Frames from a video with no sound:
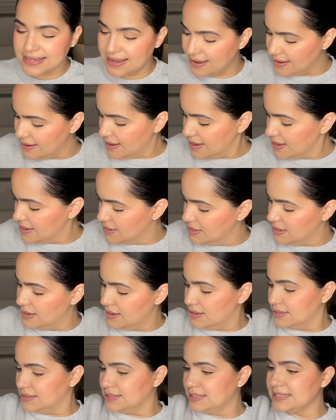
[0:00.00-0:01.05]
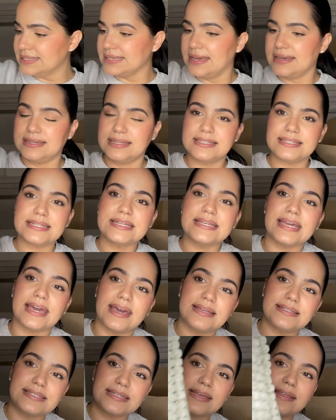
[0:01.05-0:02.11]
I decided to
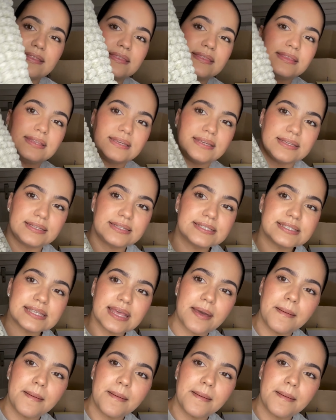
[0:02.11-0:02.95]
get these